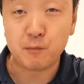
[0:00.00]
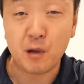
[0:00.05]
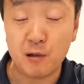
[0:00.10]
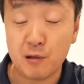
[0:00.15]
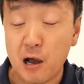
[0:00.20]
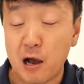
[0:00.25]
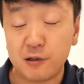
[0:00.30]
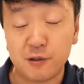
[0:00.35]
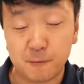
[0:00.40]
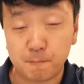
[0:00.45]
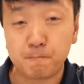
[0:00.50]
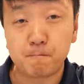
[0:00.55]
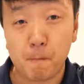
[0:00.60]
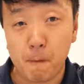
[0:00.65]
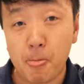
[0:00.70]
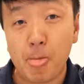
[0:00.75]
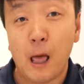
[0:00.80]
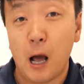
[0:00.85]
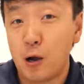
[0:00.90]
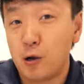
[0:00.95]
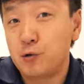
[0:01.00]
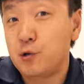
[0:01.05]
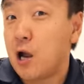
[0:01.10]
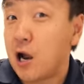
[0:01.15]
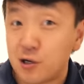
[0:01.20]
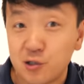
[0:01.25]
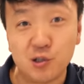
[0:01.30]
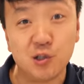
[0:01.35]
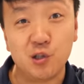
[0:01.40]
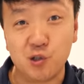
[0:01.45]
and that's how you
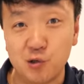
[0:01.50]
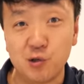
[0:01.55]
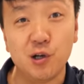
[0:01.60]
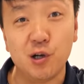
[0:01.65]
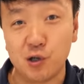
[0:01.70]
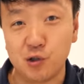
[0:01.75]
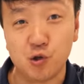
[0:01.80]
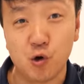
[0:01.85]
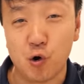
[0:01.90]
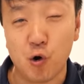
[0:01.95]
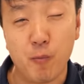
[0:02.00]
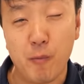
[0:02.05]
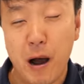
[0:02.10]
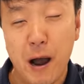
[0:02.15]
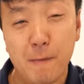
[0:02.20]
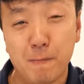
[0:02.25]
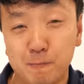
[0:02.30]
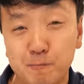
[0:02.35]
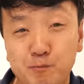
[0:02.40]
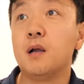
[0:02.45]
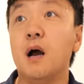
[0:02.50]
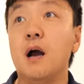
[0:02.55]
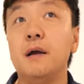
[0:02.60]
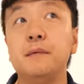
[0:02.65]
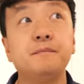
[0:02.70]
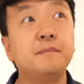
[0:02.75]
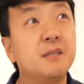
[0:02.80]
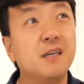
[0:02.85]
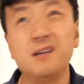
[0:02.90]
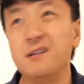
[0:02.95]
actually should eat a choco pie. All
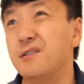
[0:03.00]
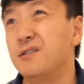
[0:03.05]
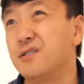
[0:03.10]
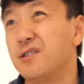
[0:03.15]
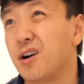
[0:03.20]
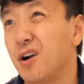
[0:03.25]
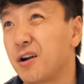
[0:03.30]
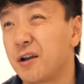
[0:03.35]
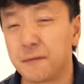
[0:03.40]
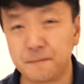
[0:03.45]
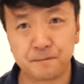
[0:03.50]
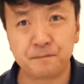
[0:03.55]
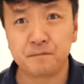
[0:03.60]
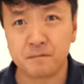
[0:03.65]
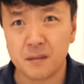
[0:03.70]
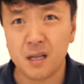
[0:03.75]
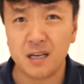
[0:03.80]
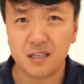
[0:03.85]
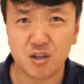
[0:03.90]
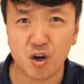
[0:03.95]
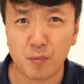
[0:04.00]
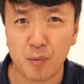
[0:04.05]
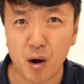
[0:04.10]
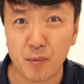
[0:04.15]
right, getting a little dark. Let's go